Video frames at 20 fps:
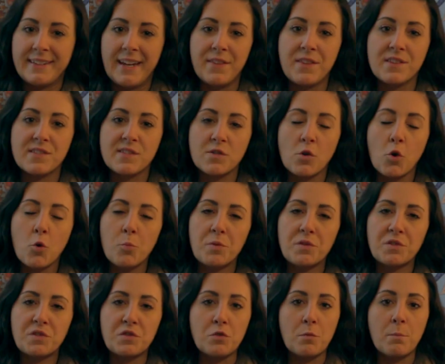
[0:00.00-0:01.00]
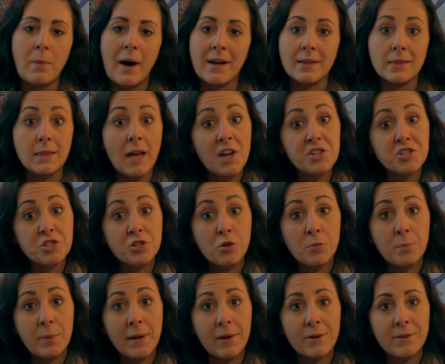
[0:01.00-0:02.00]
And this is open to
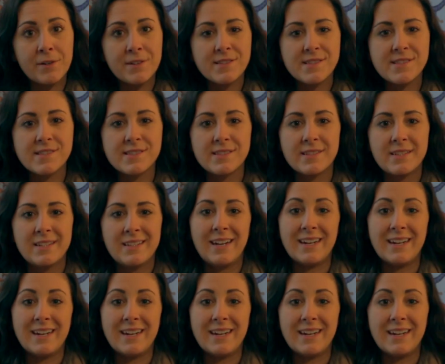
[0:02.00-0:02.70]
biological parents,